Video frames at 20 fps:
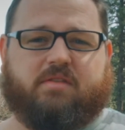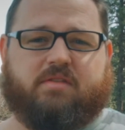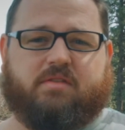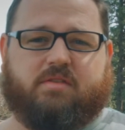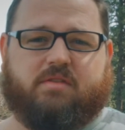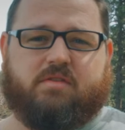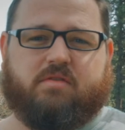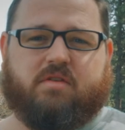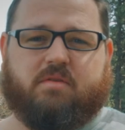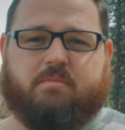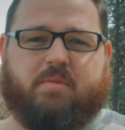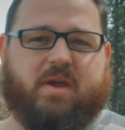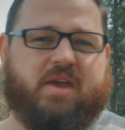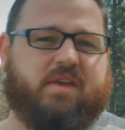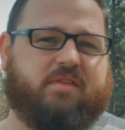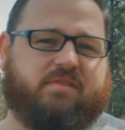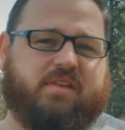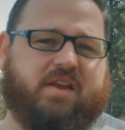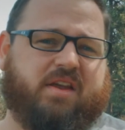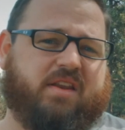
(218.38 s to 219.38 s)
you can
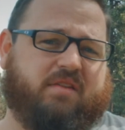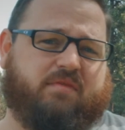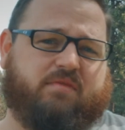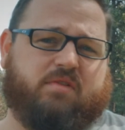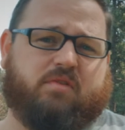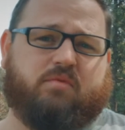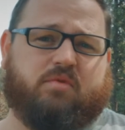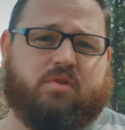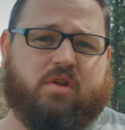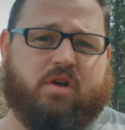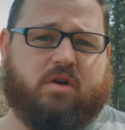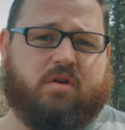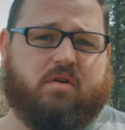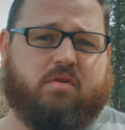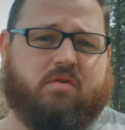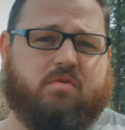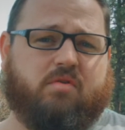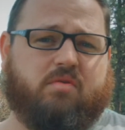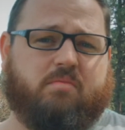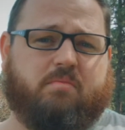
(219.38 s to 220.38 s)
base that if
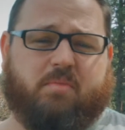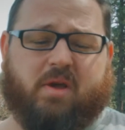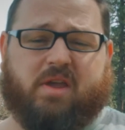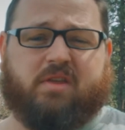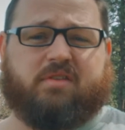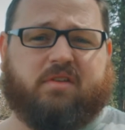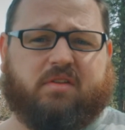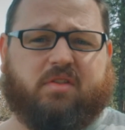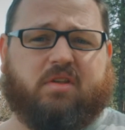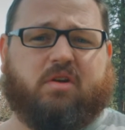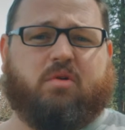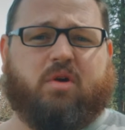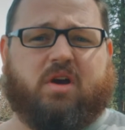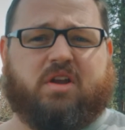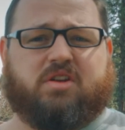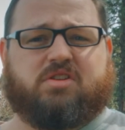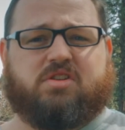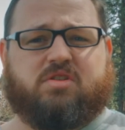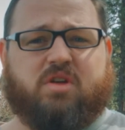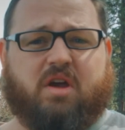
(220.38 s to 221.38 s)
based on the
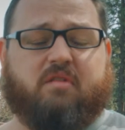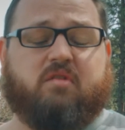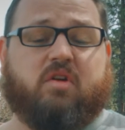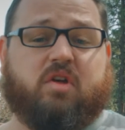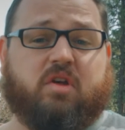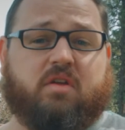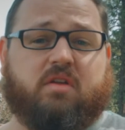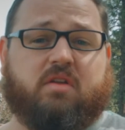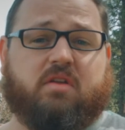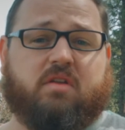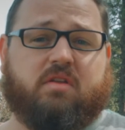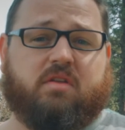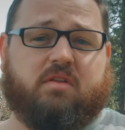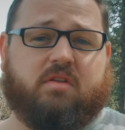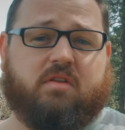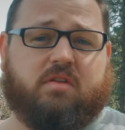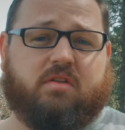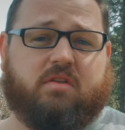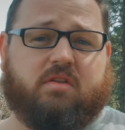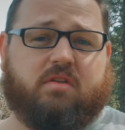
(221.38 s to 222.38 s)
question, you have
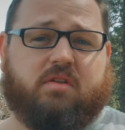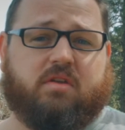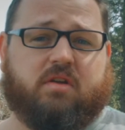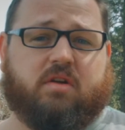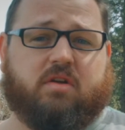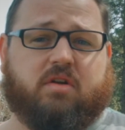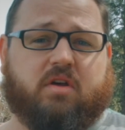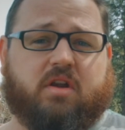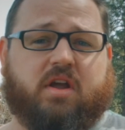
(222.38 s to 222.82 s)
a good